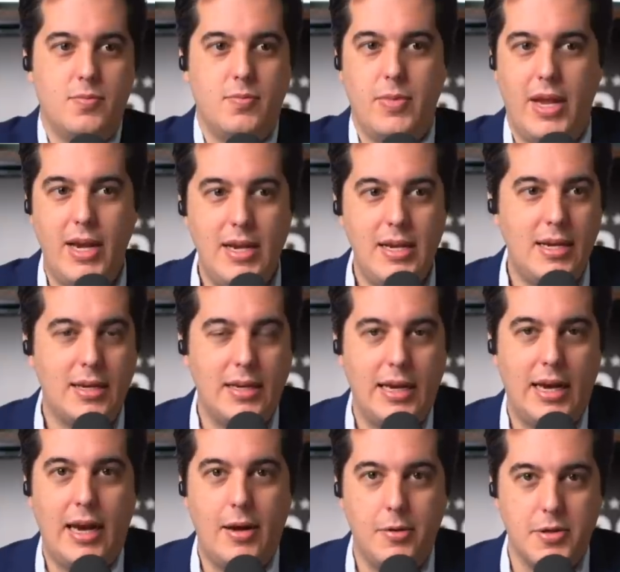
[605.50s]
Indian
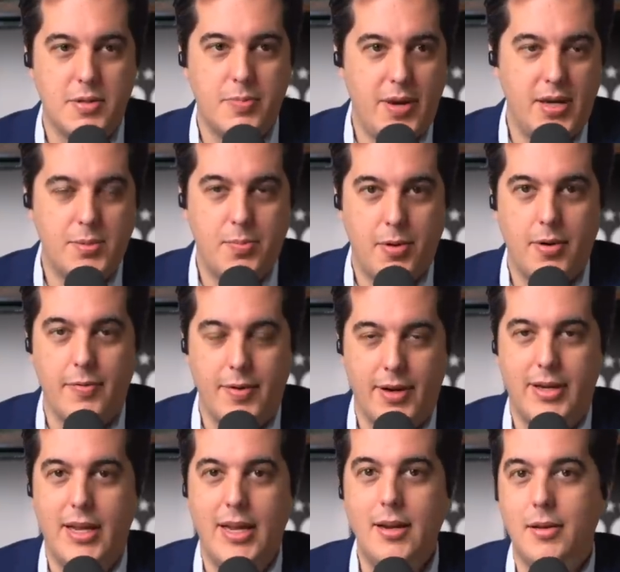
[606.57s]
guy who speaks
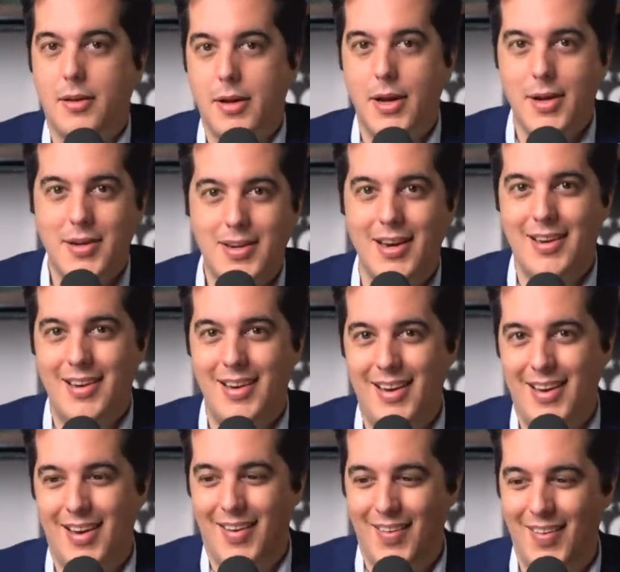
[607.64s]
perfect English,
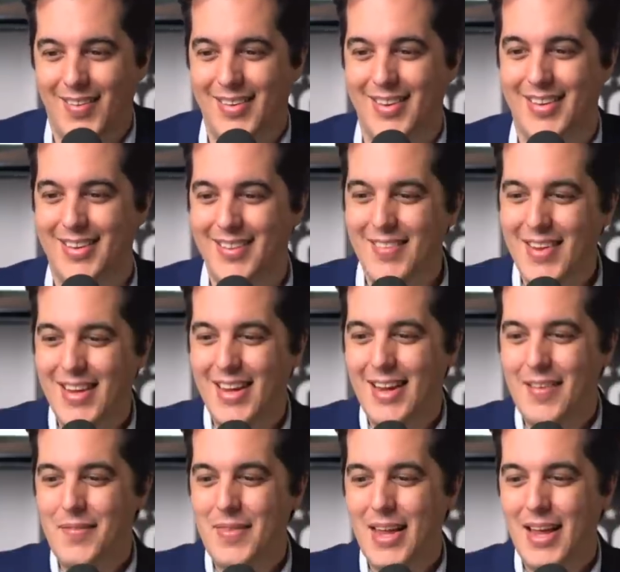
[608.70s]
you know?
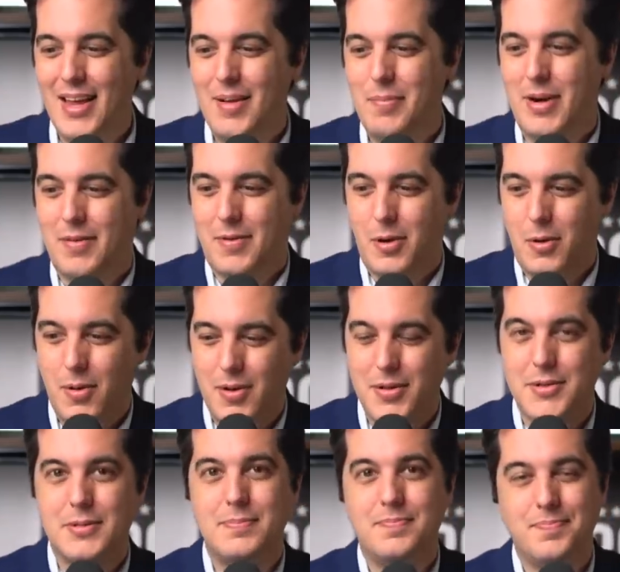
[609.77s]
But of
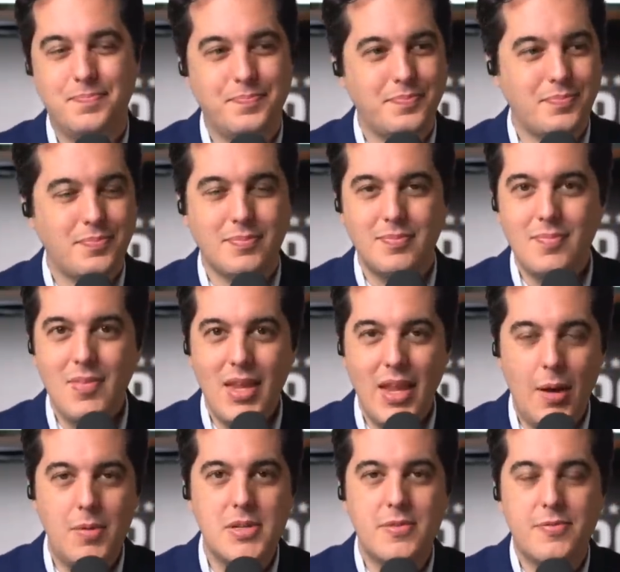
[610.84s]
course,
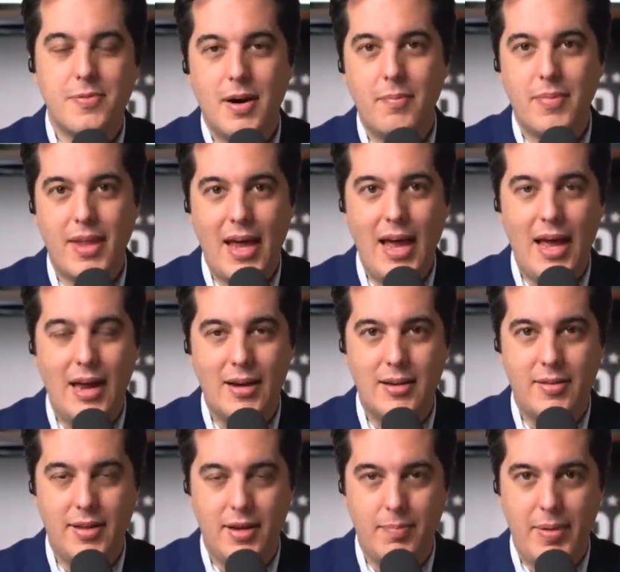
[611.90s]
it was from that
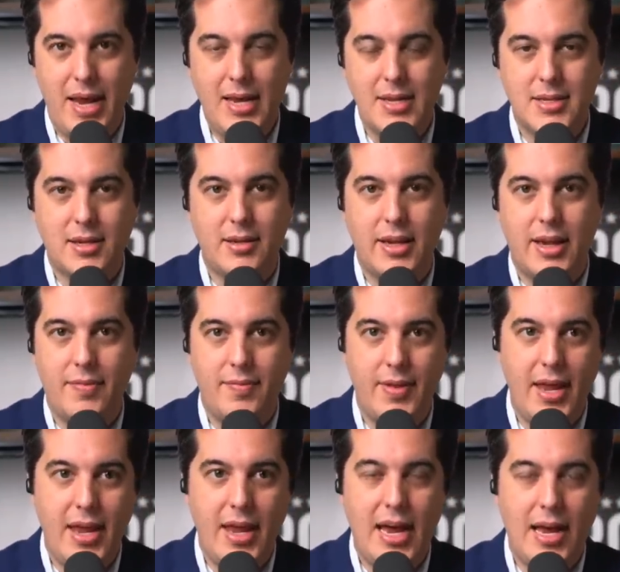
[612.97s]
basically
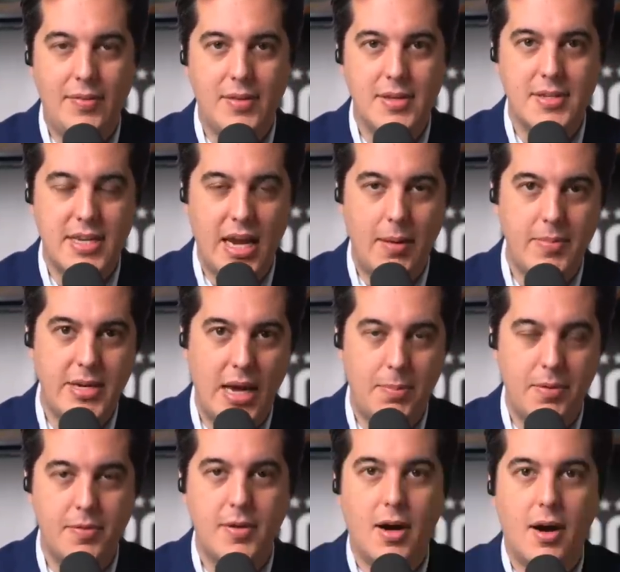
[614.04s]
they had the same
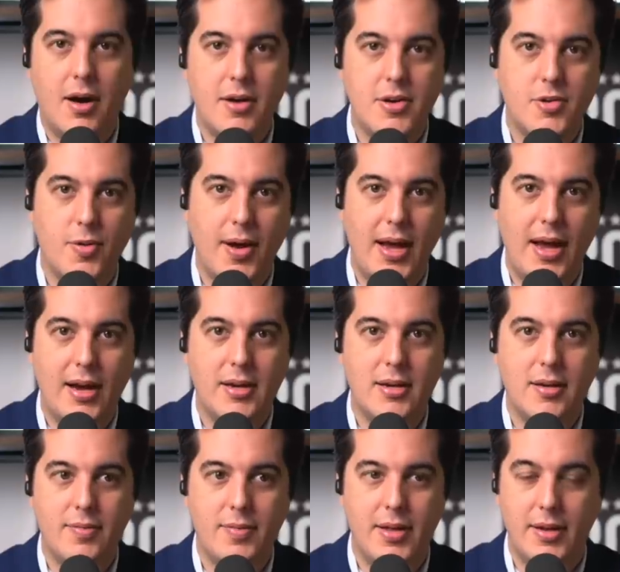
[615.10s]
type of
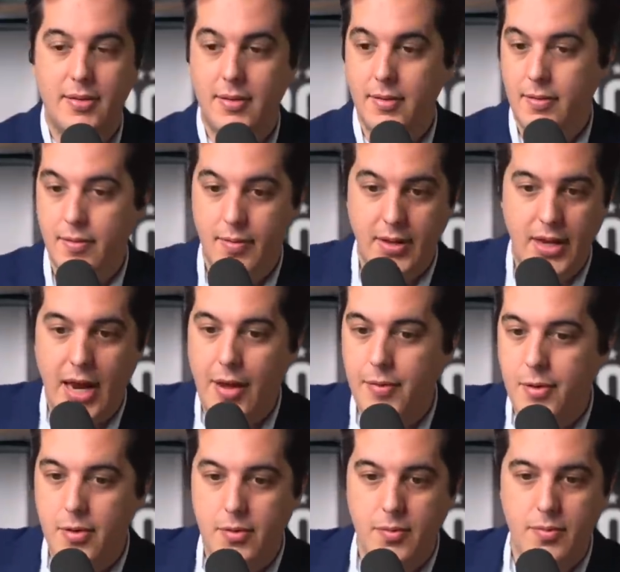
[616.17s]
contract that the
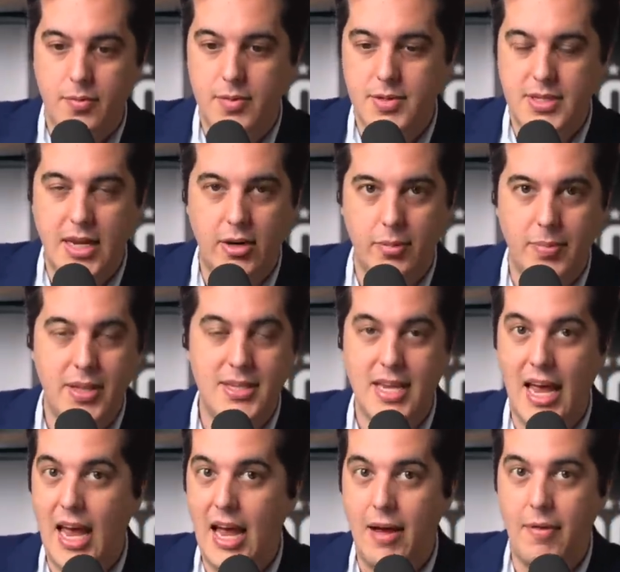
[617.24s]
other settlements
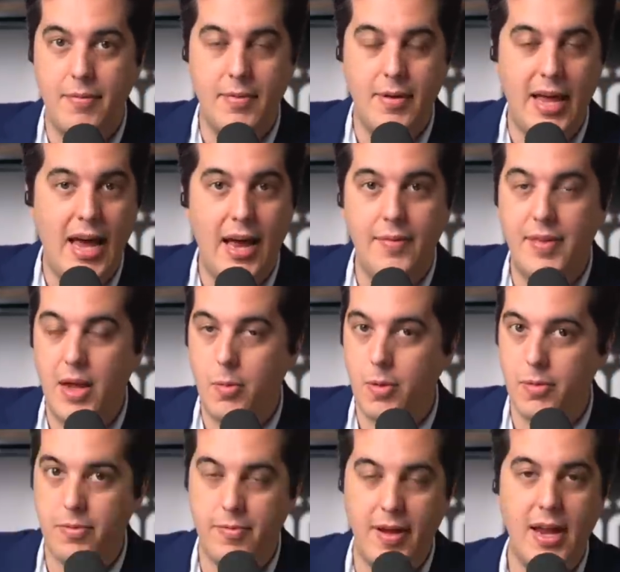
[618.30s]
have had that
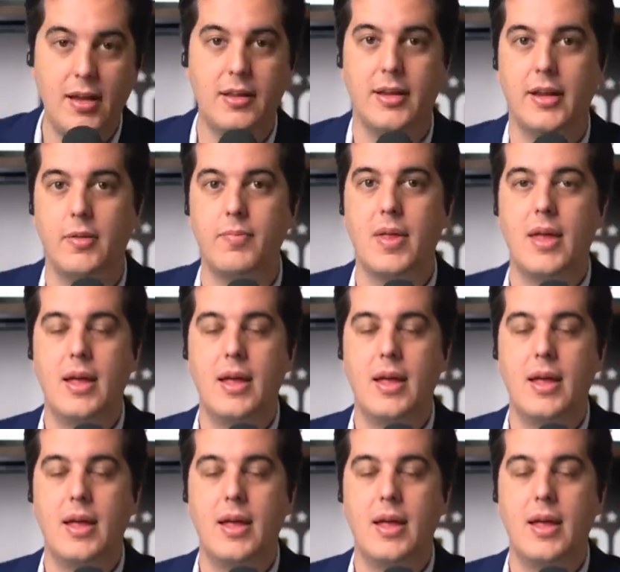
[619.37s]
were failing.